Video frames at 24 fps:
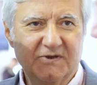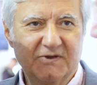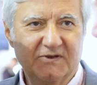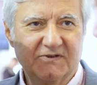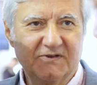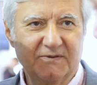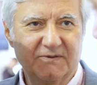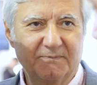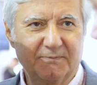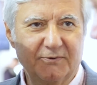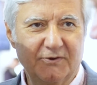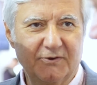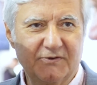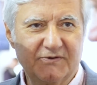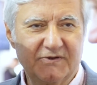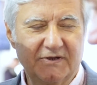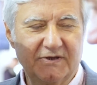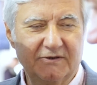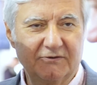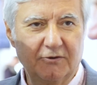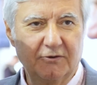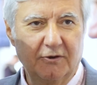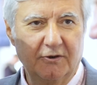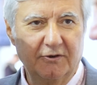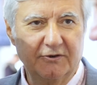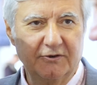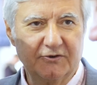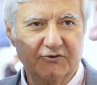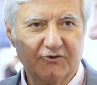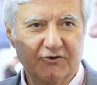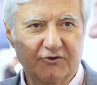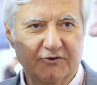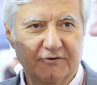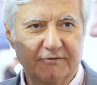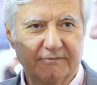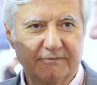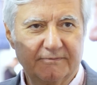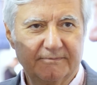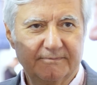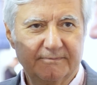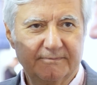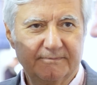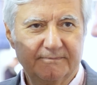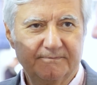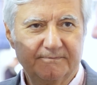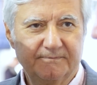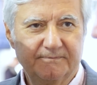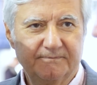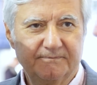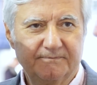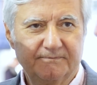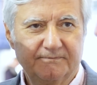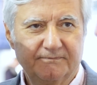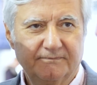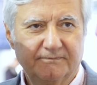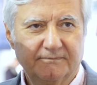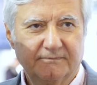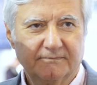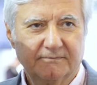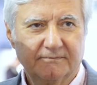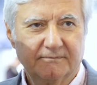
for the European market. And we